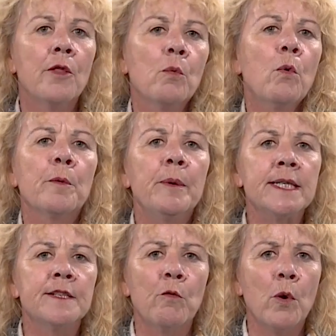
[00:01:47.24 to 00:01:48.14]
The What a
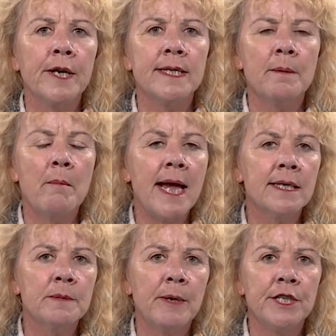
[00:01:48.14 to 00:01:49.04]
Piece of Work is a
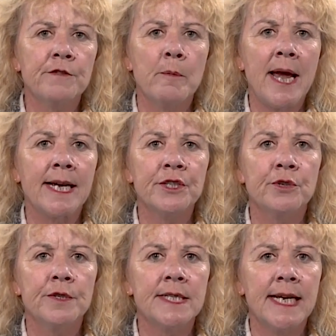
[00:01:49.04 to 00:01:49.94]
Man speech from Act
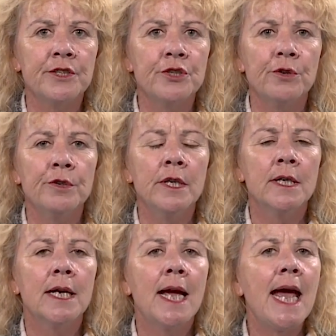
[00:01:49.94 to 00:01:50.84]
2, Scene 2,
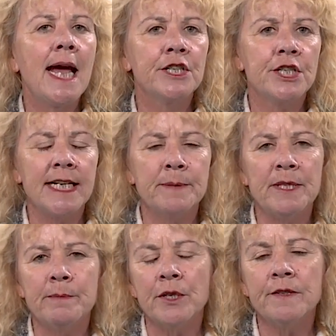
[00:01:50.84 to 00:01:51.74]
and
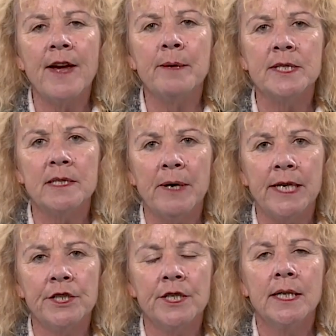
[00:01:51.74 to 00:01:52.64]
Shakespeare's most famous
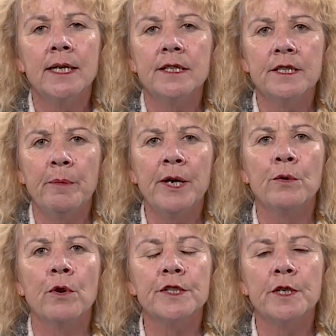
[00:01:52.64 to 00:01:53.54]
speech, To Be or
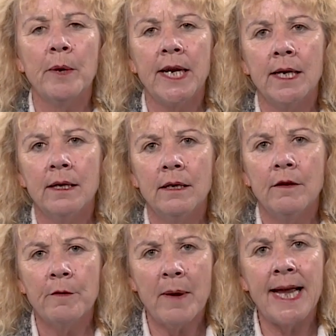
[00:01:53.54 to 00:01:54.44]
Not to Be,
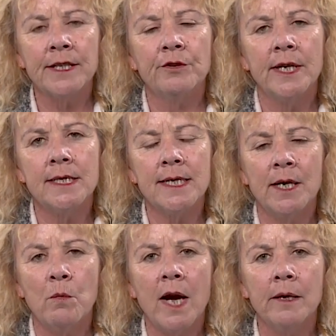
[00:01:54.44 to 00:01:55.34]
from Act 3,
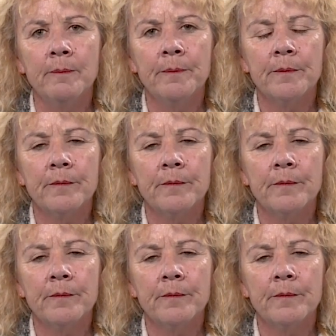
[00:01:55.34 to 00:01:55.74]
Scene 1.